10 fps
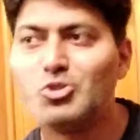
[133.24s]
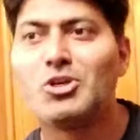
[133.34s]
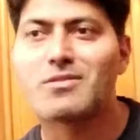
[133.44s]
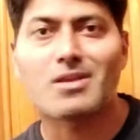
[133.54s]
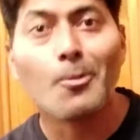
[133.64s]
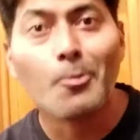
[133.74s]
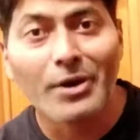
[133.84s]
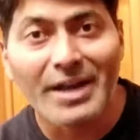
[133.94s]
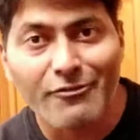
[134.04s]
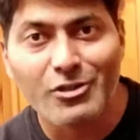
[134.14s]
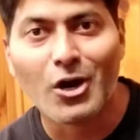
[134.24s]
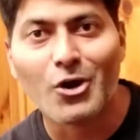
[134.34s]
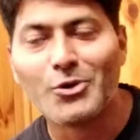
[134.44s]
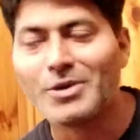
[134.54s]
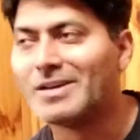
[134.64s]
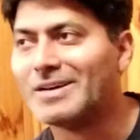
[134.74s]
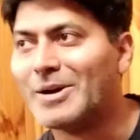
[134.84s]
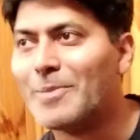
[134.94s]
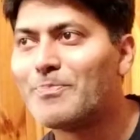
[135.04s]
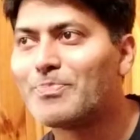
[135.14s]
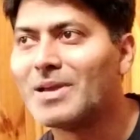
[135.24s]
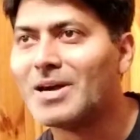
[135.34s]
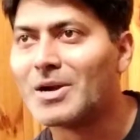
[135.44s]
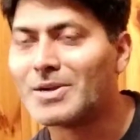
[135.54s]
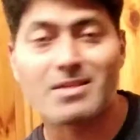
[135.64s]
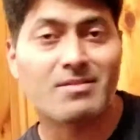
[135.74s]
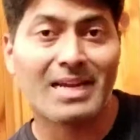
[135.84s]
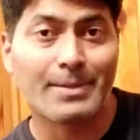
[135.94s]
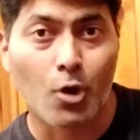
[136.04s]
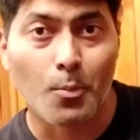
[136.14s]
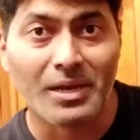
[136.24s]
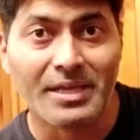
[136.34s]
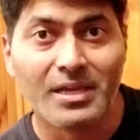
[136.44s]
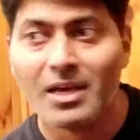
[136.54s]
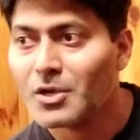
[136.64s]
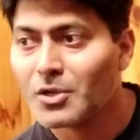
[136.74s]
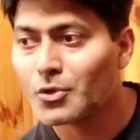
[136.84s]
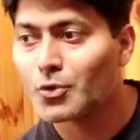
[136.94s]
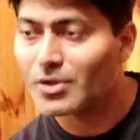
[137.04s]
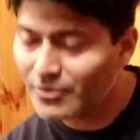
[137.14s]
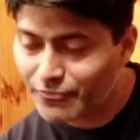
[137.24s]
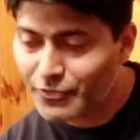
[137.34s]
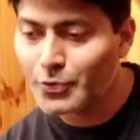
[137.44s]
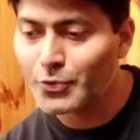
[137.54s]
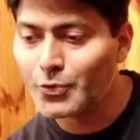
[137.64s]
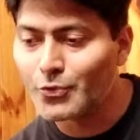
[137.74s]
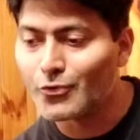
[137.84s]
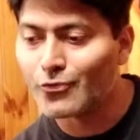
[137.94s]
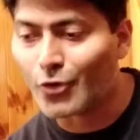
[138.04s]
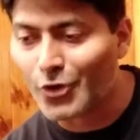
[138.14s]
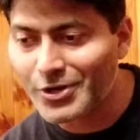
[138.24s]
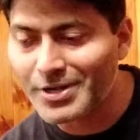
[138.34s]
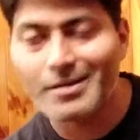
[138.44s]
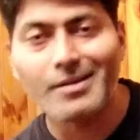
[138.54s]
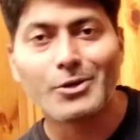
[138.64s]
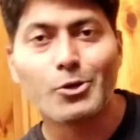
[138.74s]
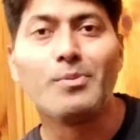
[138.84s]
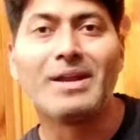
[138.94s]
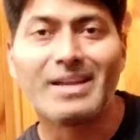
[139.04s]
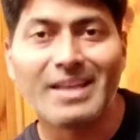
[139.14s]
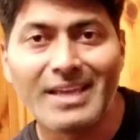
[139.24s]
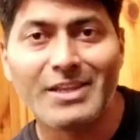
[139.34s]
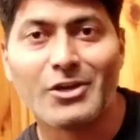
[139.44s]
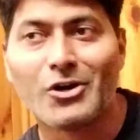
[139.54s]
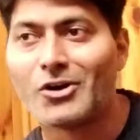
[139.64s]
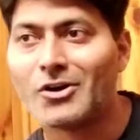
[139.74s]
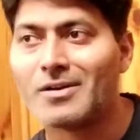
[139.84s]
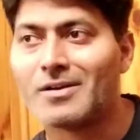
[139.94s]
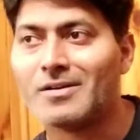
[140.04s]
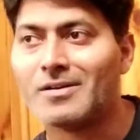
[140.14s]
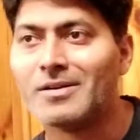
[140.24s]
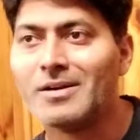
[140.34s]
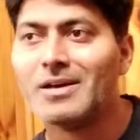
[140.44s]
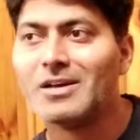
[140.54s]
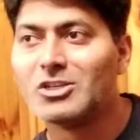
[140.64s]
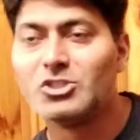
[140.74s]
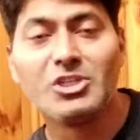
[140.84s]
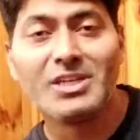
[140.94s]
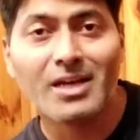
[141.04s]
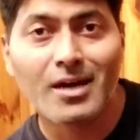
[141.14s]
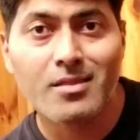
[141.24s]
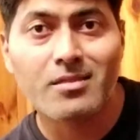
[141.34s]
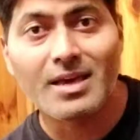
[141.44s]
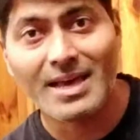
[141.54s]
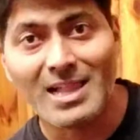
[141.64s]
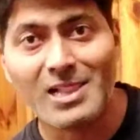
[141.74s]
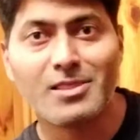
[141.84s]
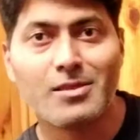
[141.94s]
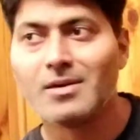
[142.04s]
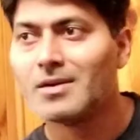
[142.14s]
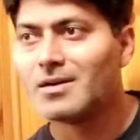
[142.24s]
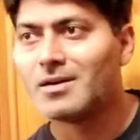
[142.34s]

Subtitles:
just upgrade without testing it properly. So if you want to maintain your Jira's health